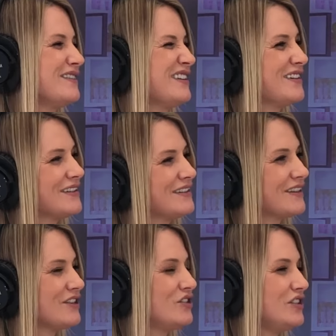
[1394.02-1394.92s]
man, that's
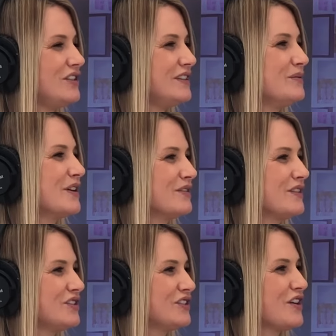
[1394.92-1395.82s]
kind of cheesy. Why don't
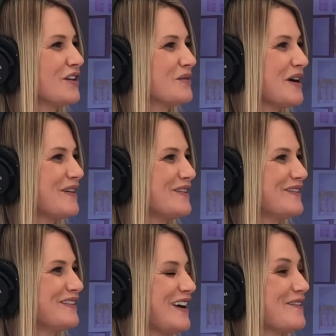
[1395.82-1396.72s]
I just talk
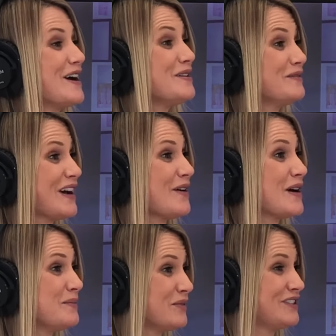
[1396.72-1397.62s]
about how
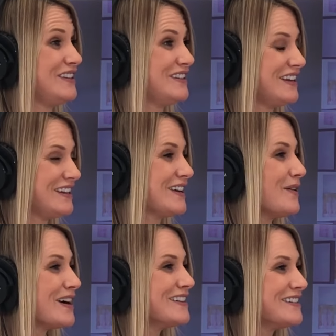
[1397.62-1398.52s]
I perceive things, how
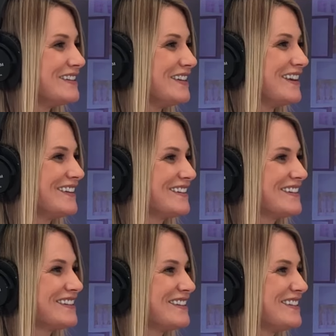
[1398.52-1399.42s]
I see things?
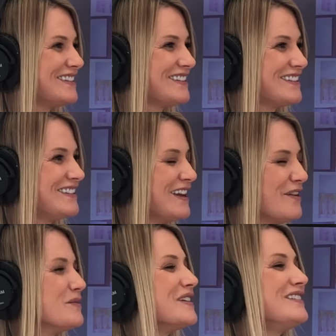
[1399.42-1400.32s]
It's
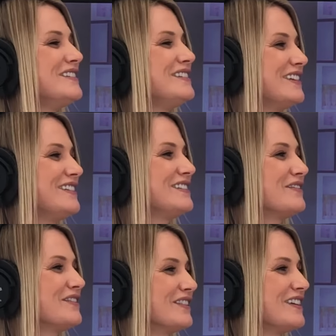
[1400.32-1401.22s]
everybody sees things
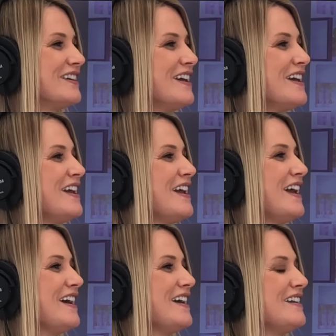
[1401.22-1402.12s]
differently.
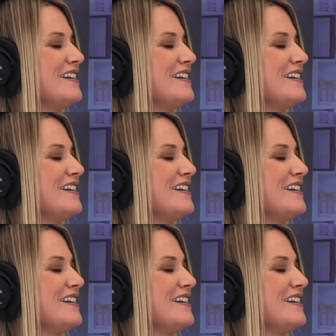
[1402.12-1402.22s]
And